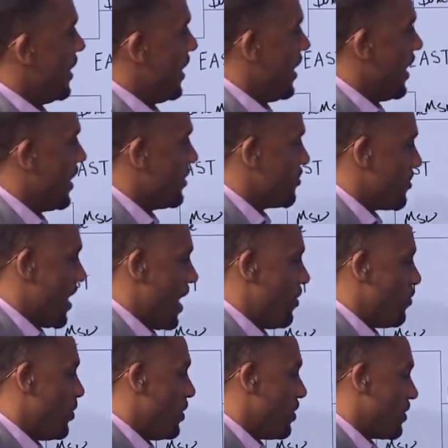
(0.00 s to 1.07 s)
and Grant
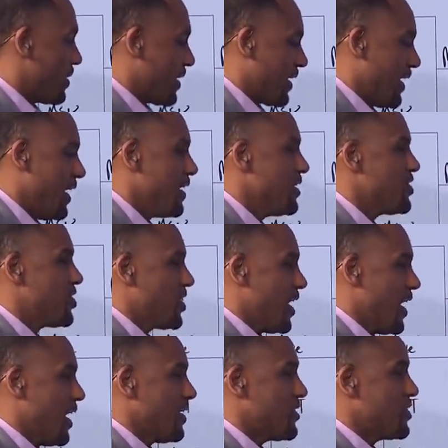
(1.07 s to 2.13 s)
will get a
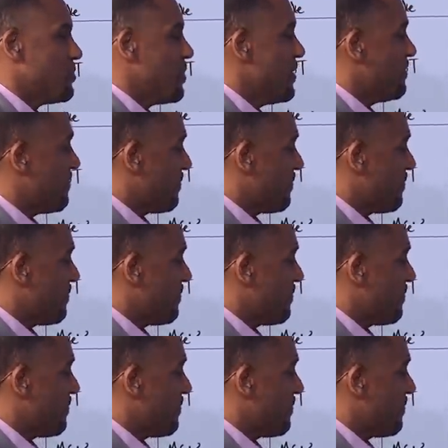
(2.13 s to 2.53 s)
chance to be